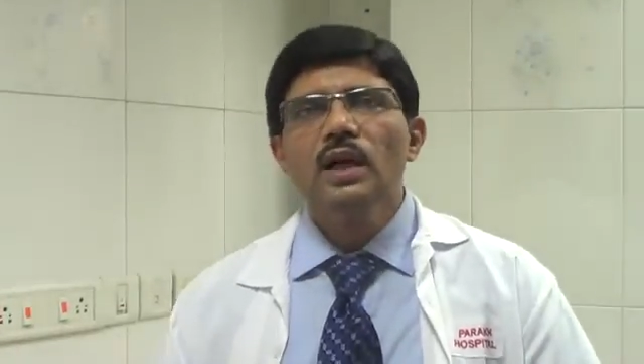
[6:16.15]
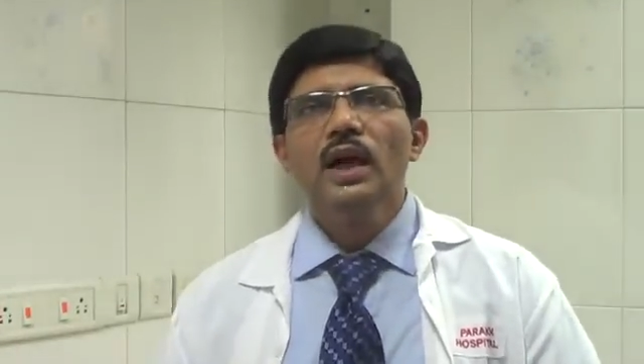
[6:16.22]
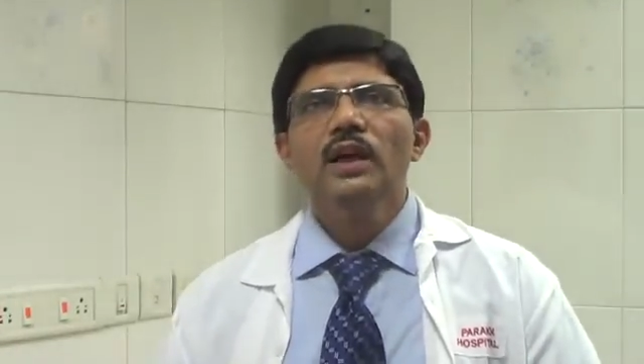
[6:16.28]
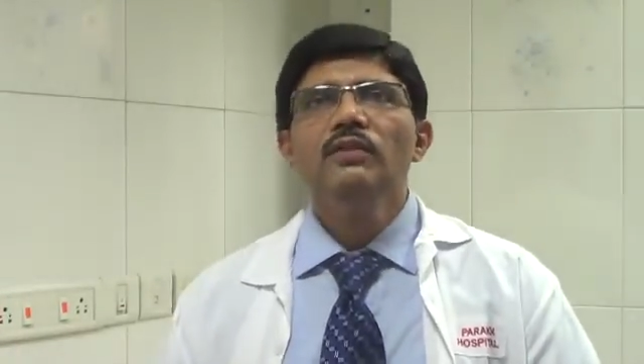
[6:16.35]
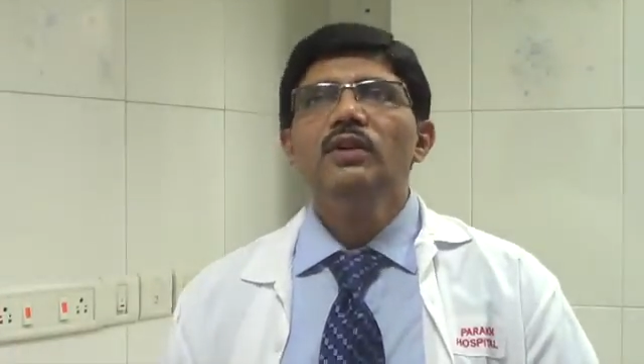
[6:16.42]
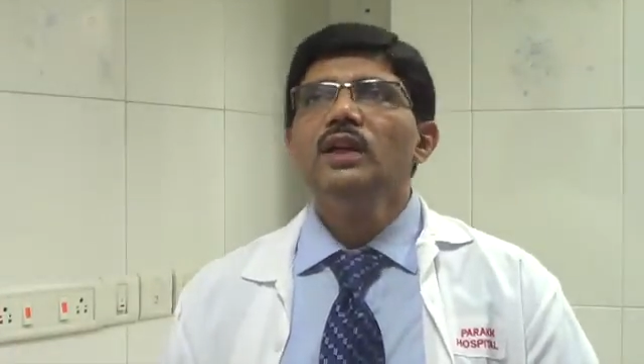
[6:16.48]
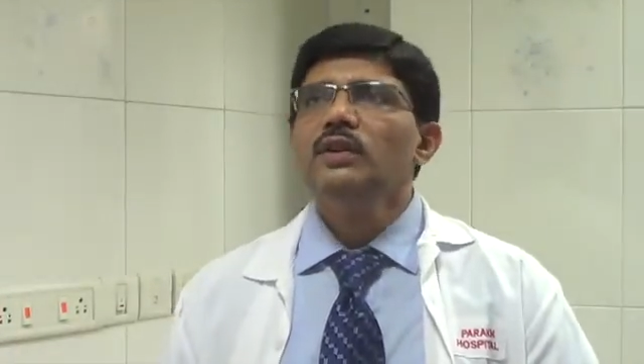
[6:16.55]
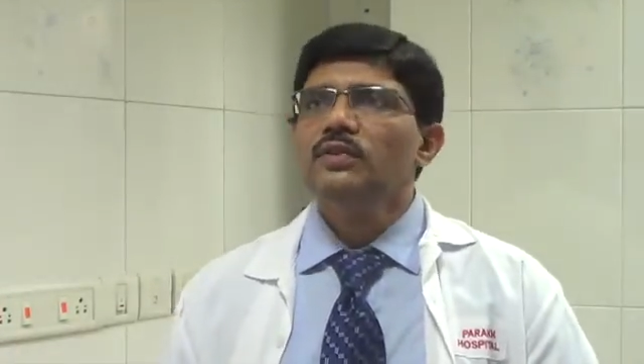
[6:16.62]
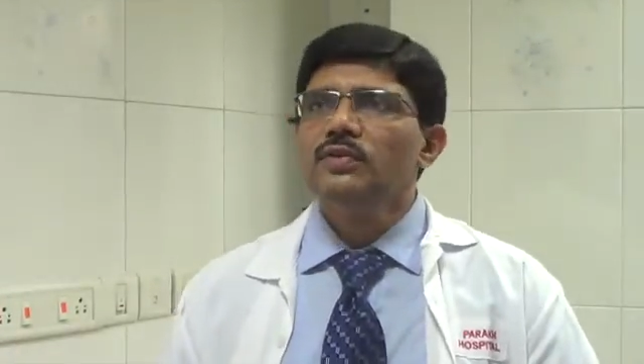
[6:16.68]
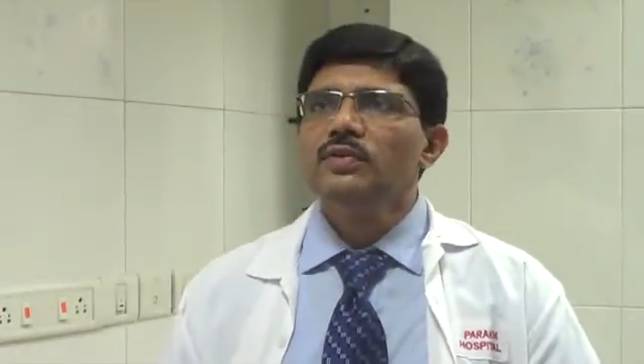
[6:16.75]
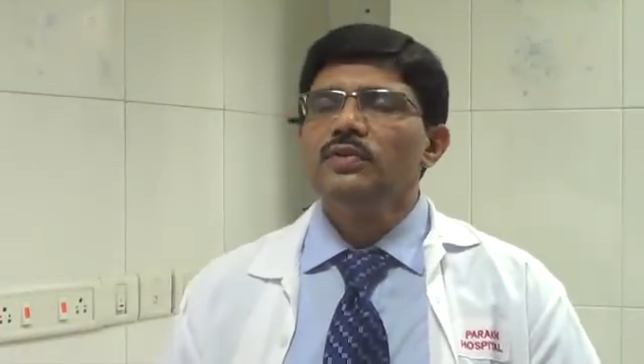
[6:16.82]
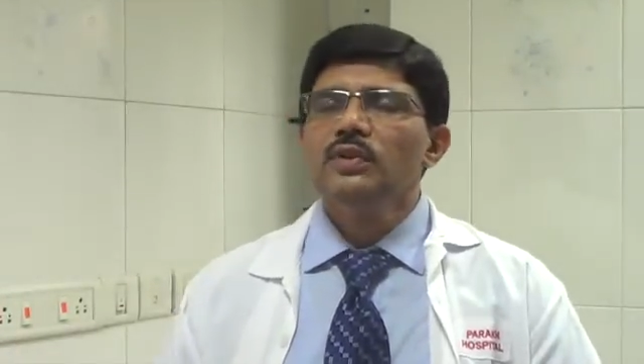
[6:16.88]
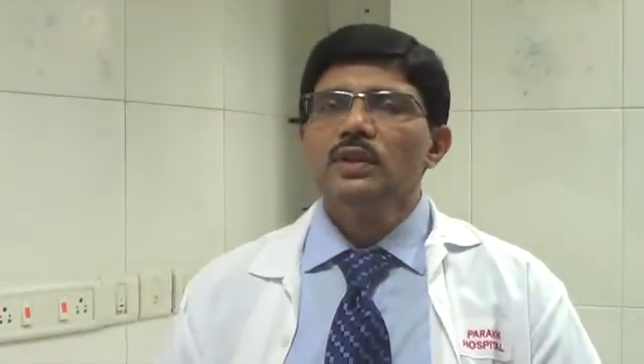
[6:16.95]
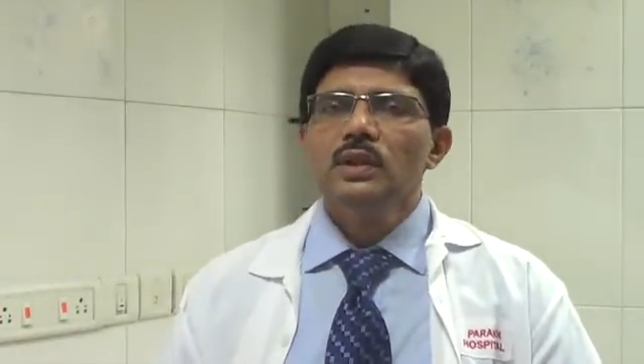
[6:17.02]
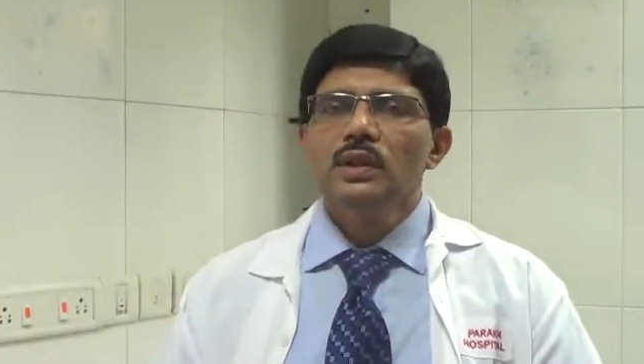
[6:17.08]

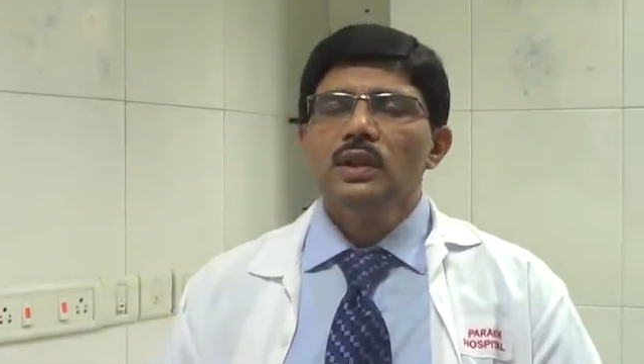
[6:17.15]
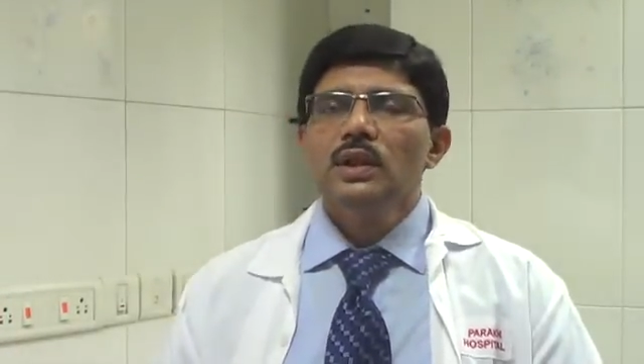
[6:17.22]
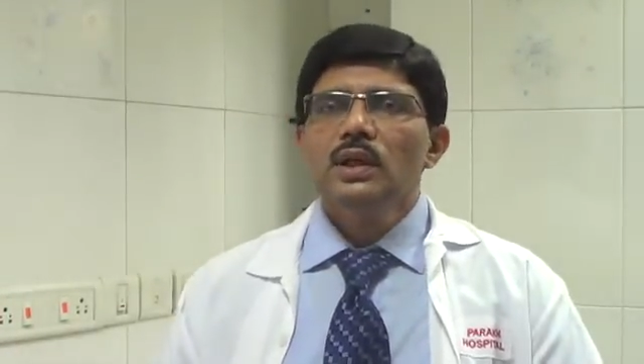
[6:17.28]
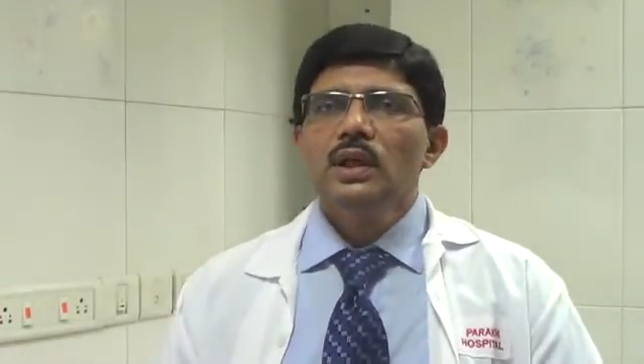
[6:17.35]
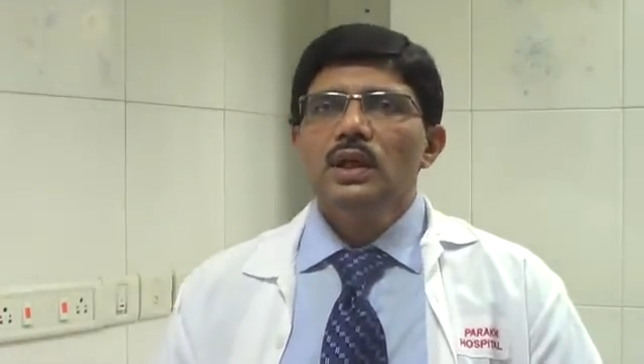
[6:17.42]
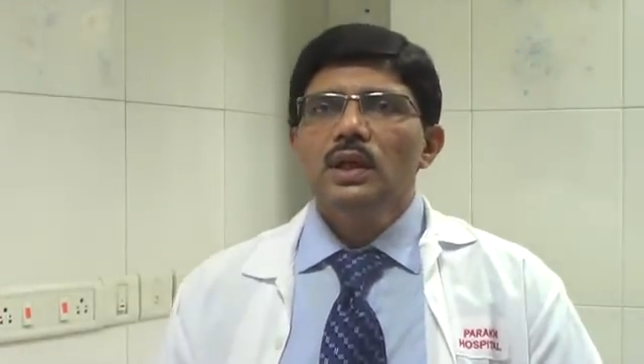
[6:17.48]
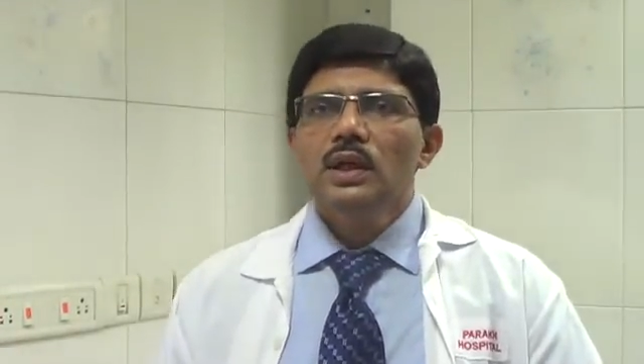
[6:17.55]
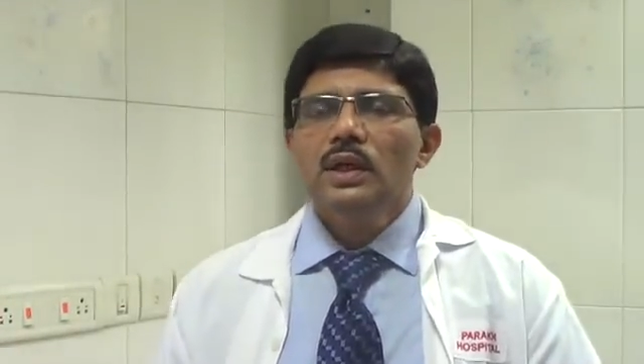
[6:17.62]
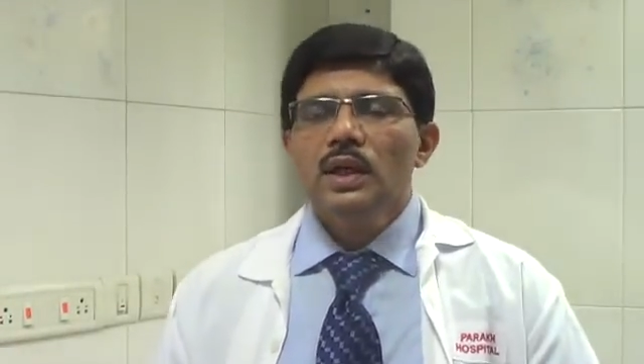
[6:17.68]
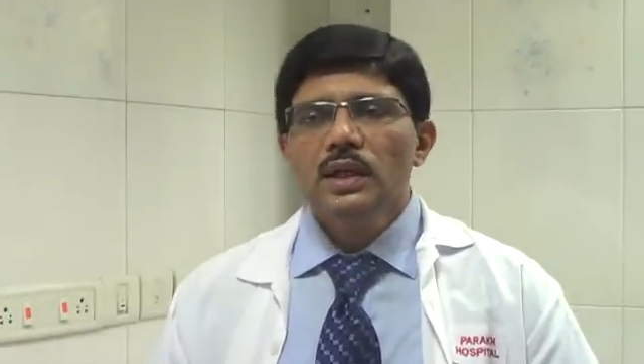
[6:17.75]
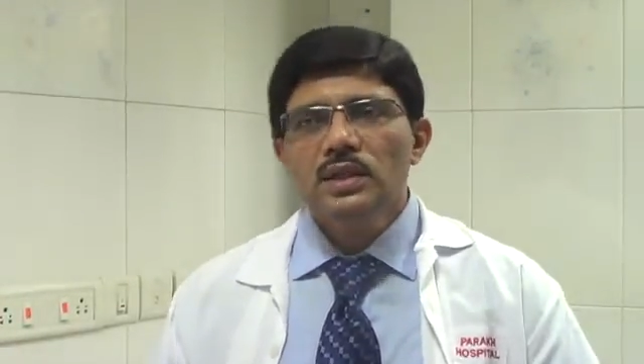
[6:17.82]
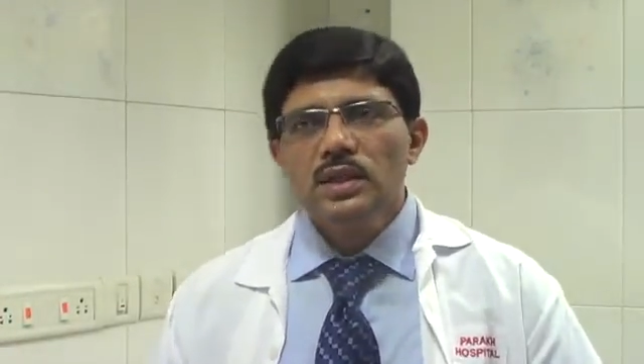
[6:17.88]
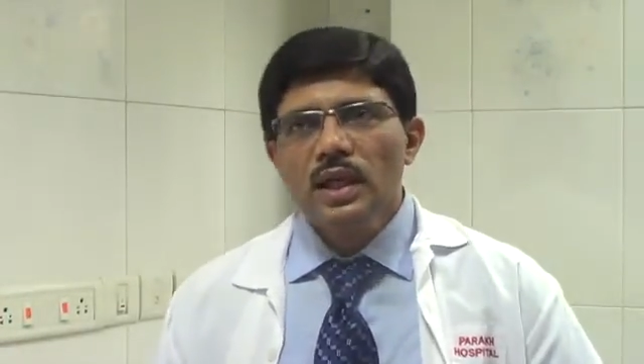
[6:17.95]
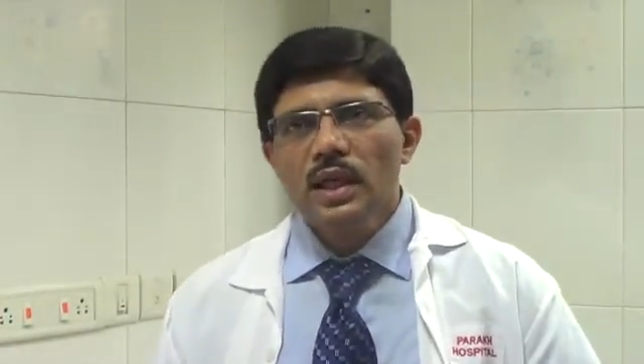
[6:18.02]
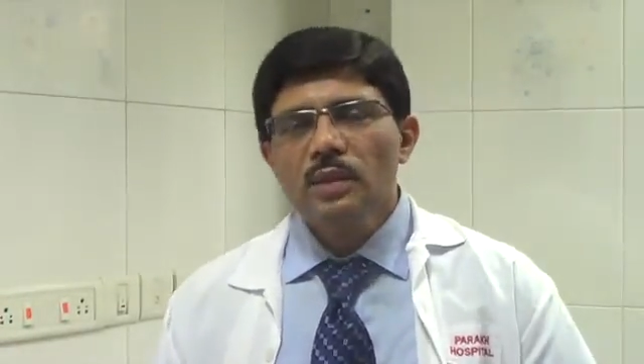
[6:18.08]
IVF
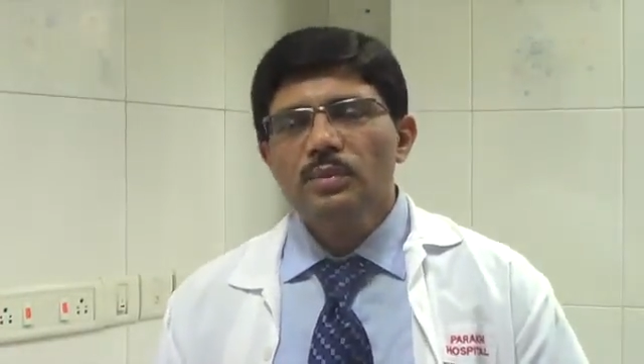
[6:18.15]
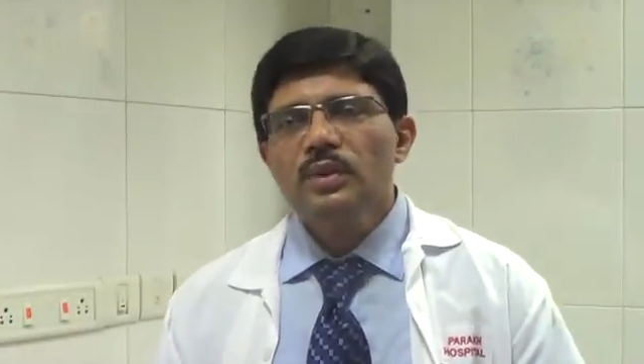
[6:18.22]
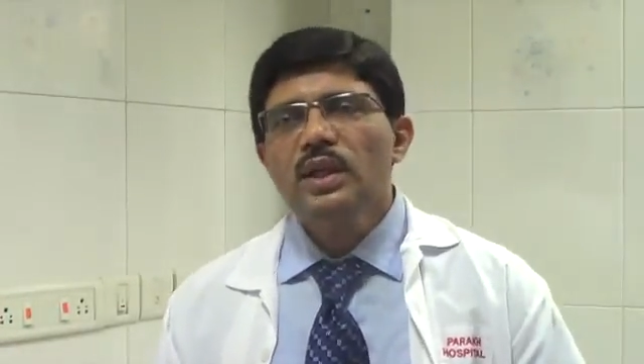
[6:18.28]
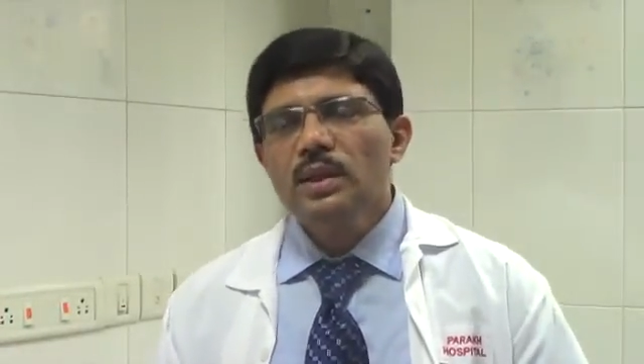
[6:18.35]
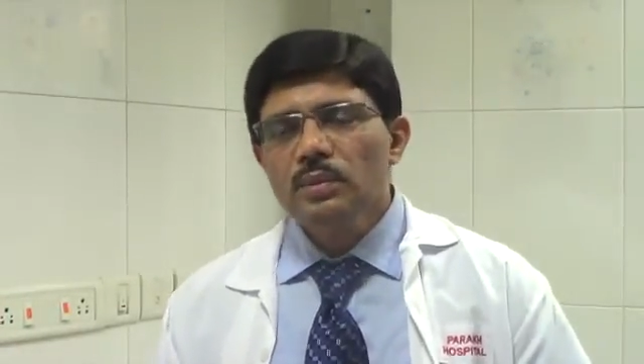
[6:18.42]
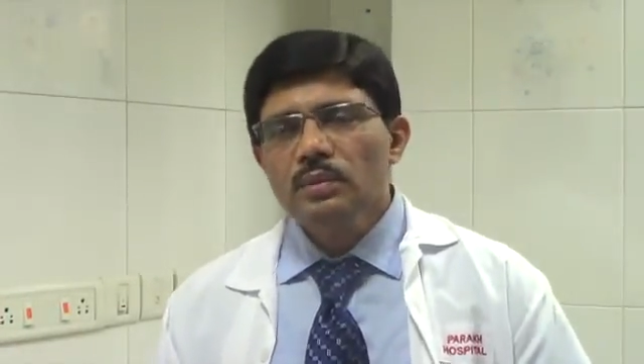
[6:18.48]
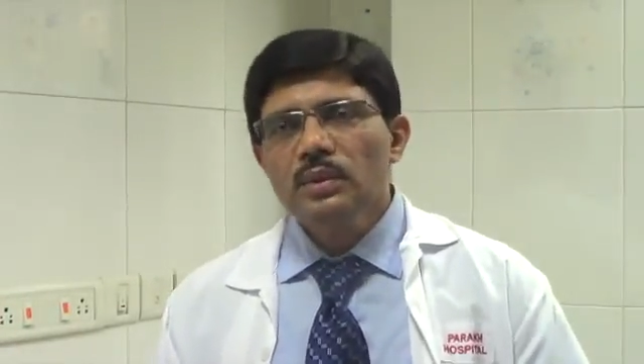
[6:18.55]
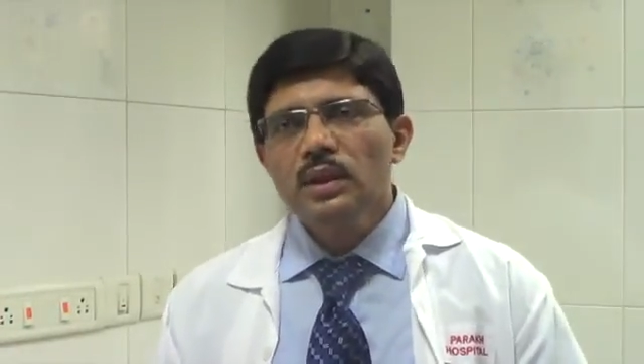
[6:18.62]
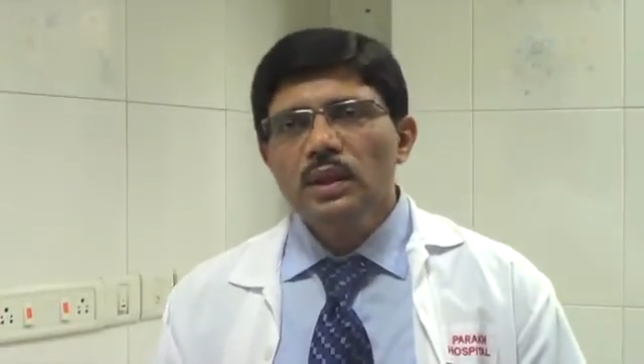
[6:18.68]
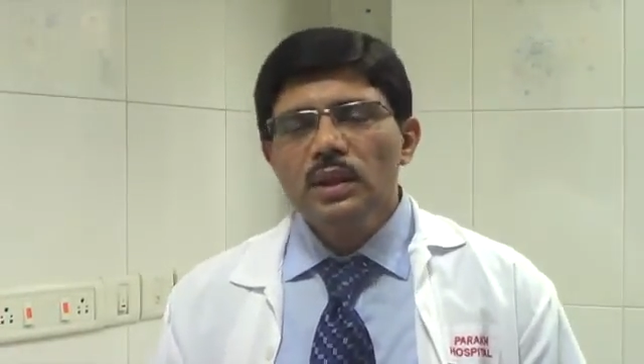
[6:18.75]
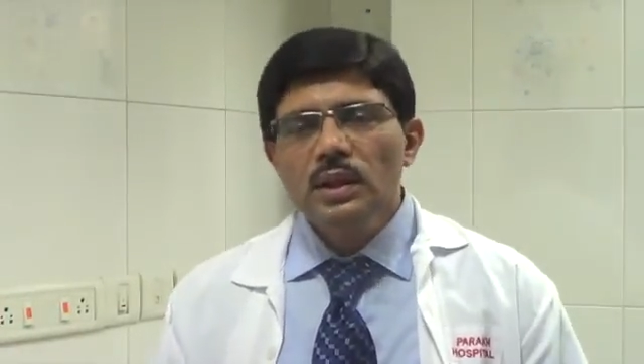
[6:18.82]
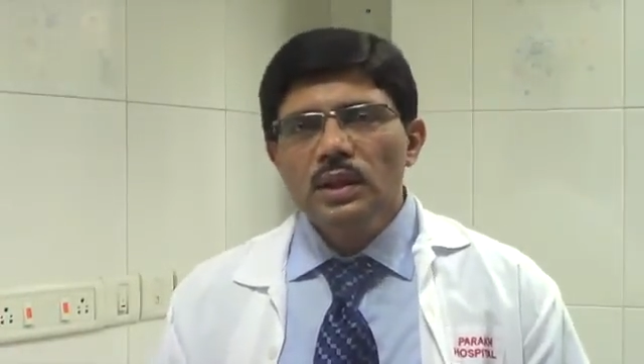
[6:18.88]
has helped them